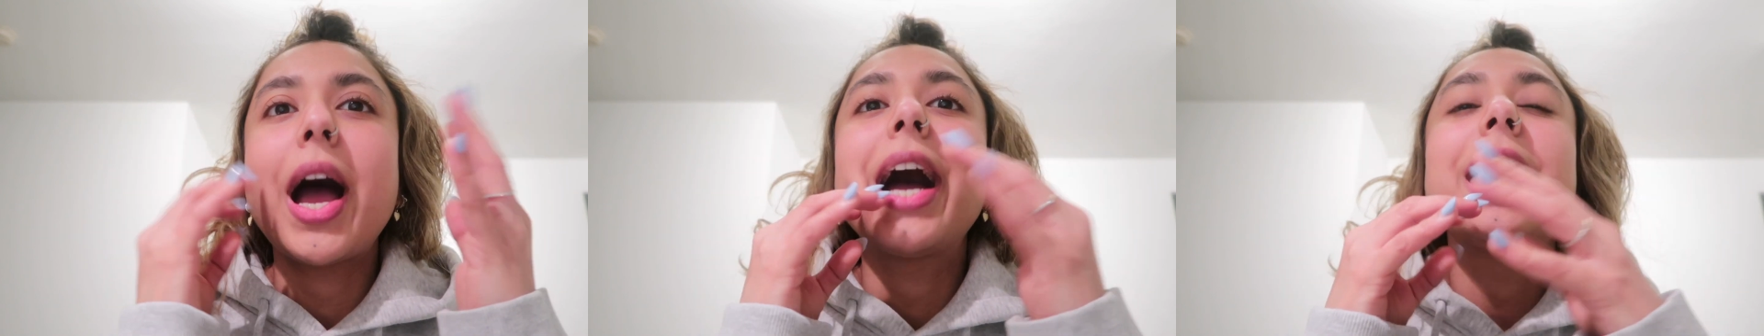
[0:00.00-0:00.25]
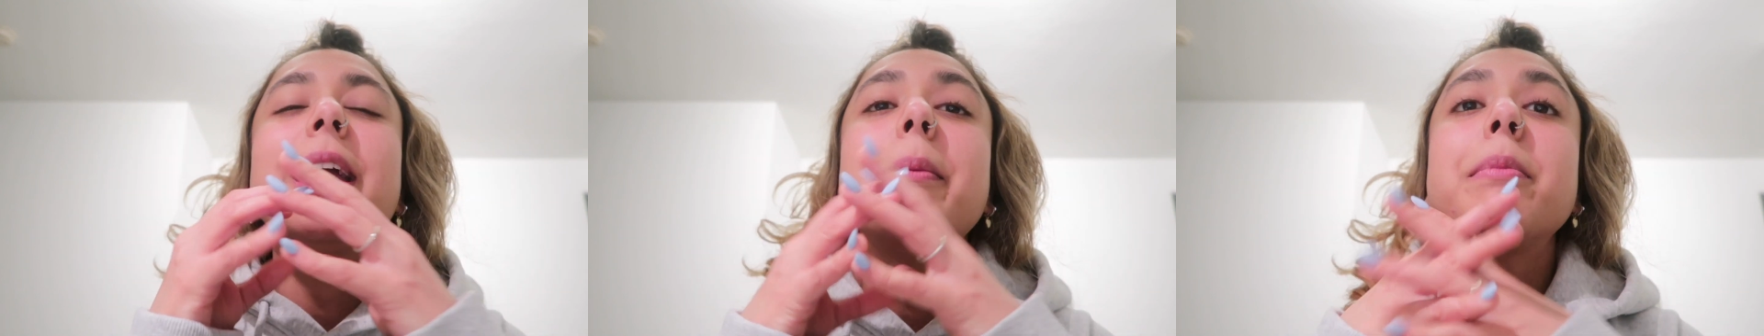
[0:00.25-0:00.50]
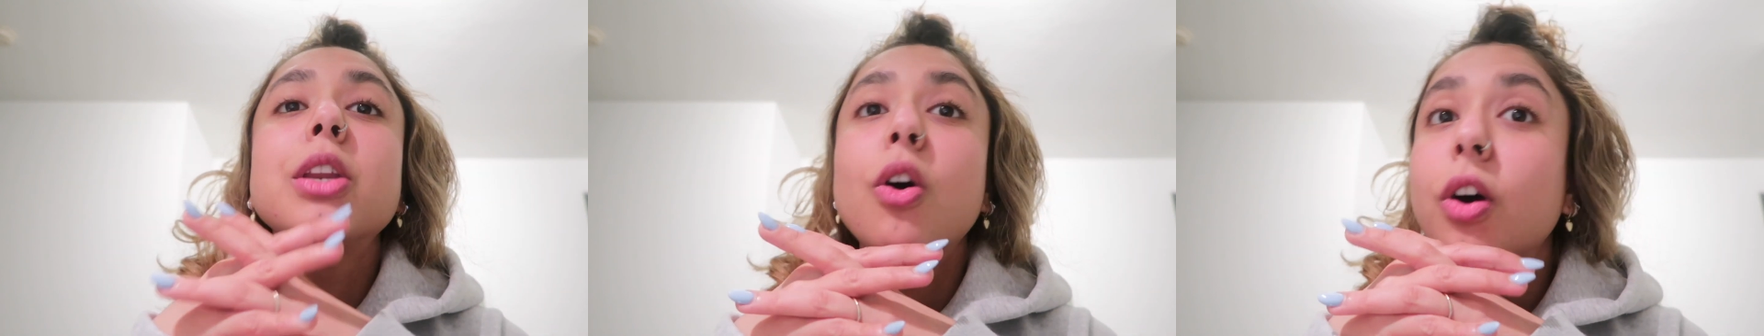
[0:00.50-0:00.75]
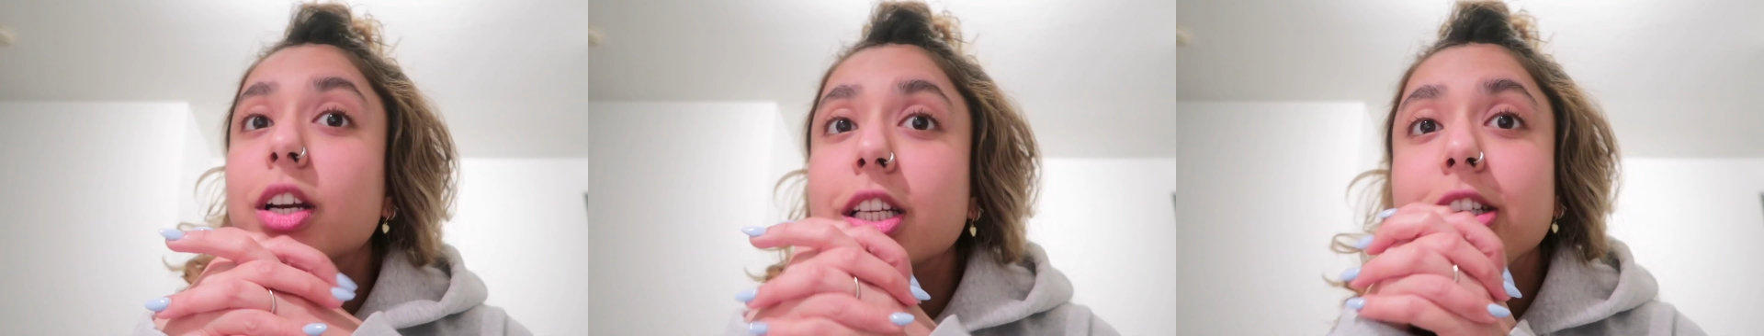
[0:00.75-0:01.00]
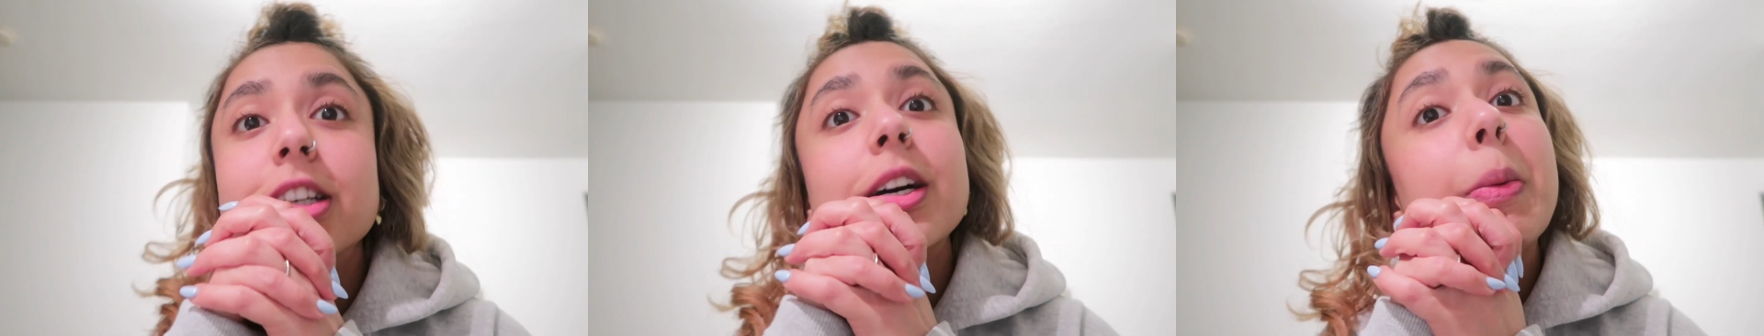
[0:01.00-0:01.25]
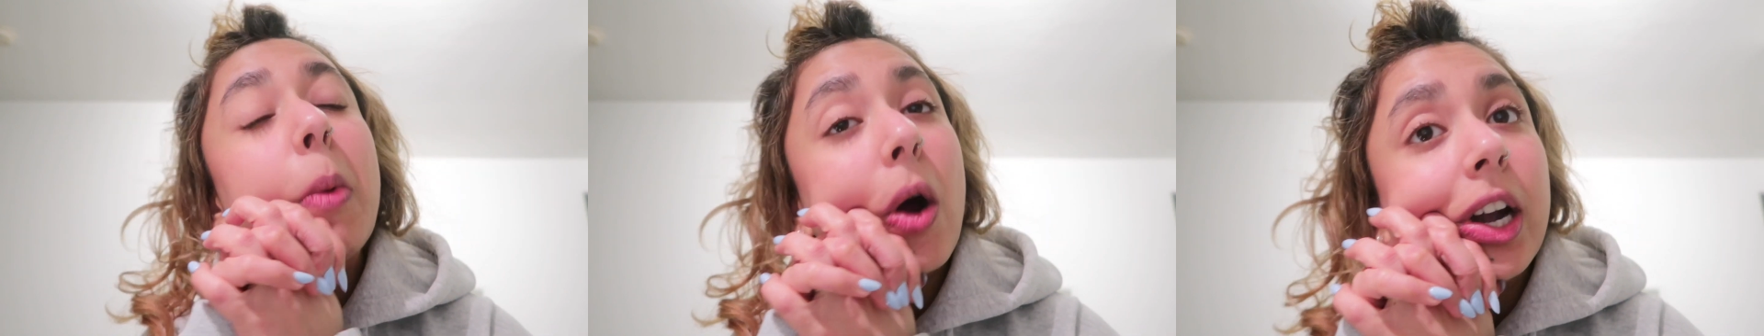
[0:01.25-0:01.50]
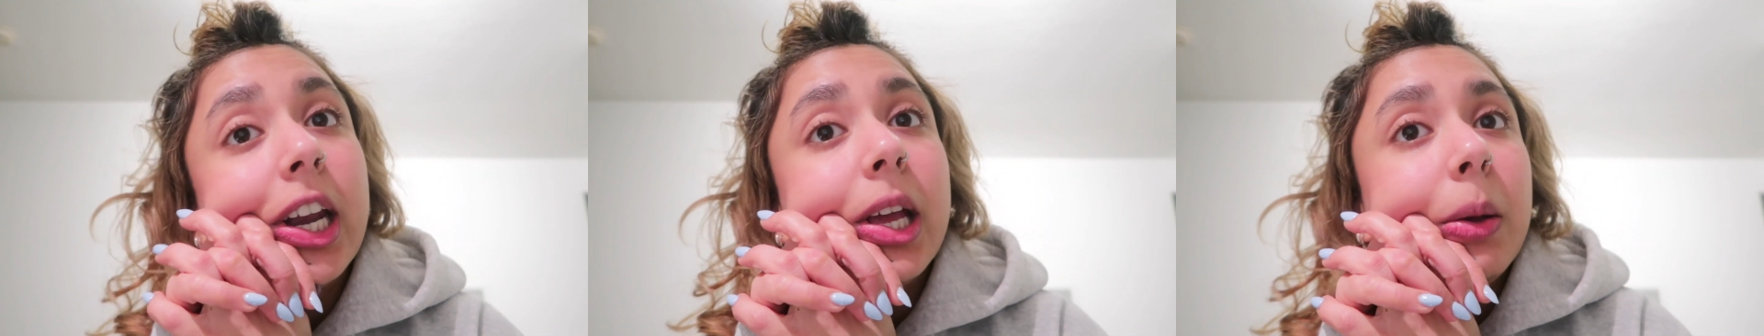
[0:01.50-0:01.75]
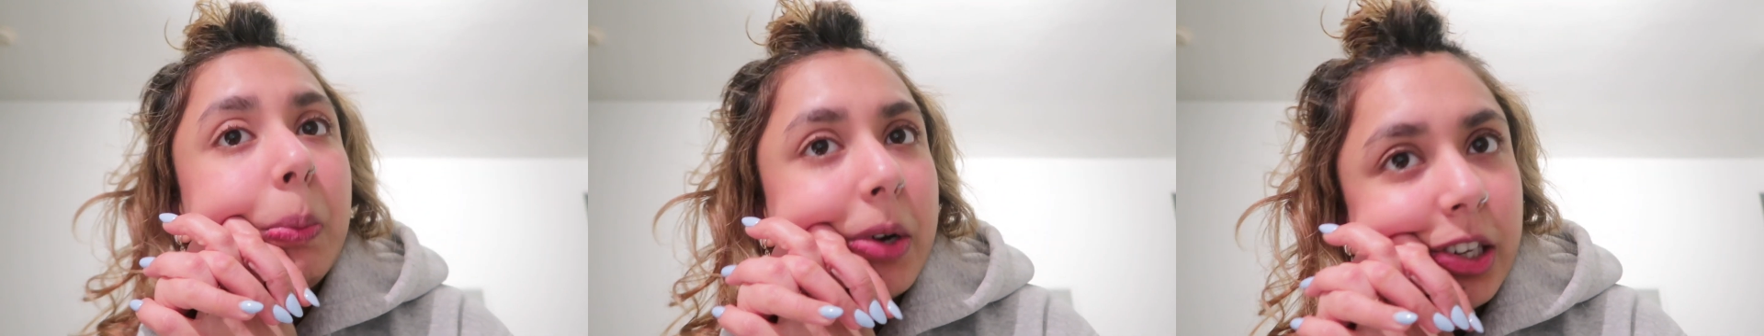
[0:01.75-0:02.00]
I am not a
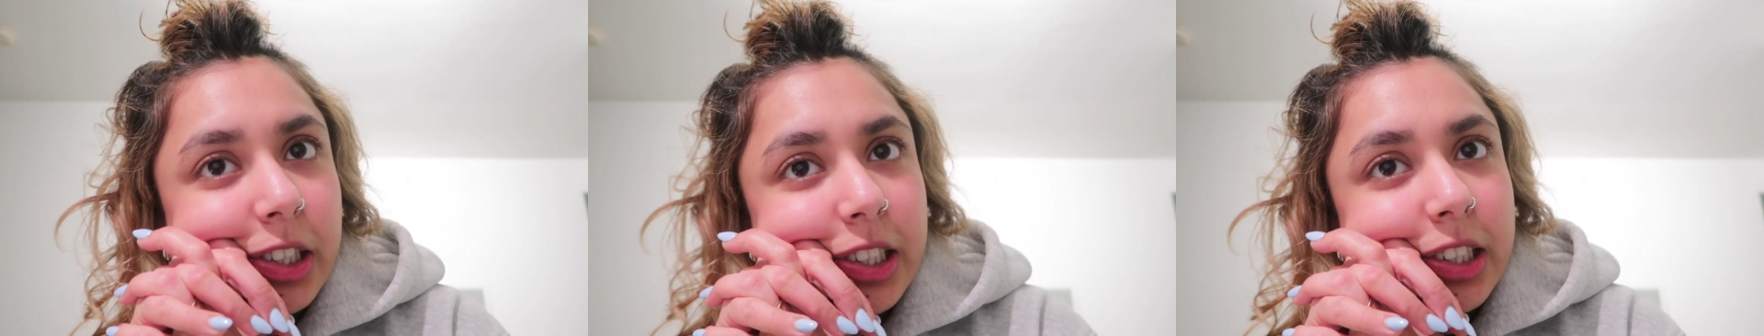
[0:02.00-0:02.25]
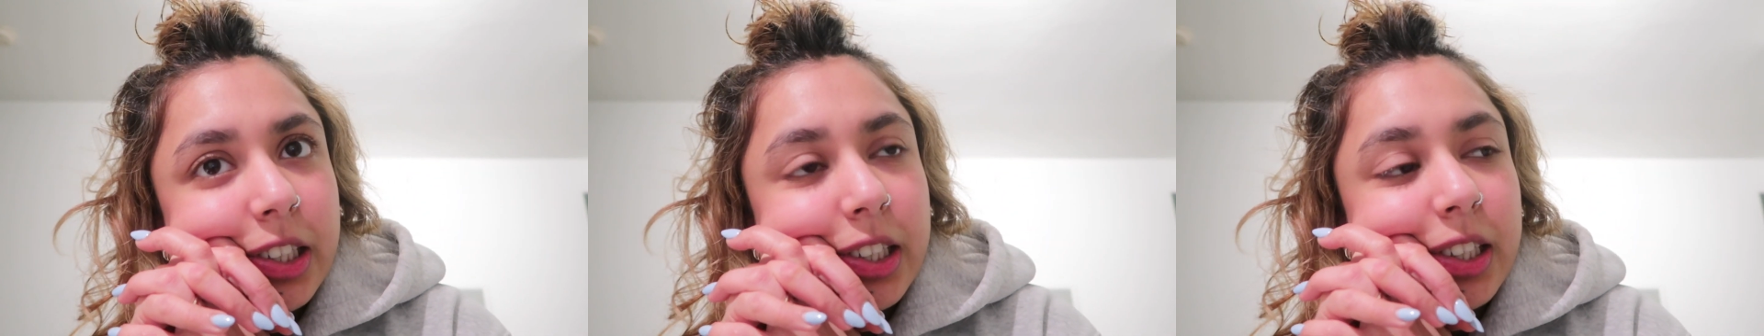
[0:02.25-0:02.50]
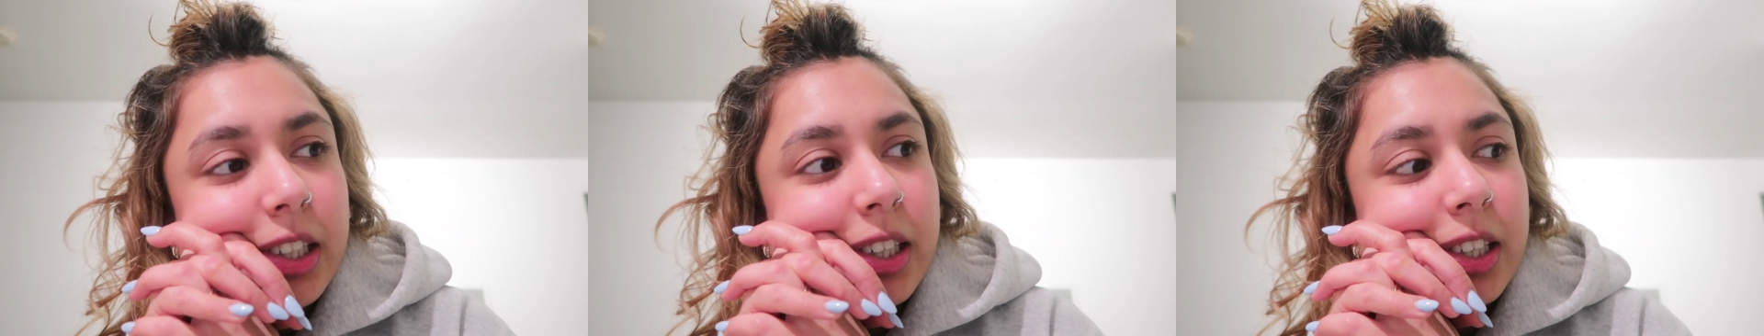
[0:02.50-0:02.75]
morning person.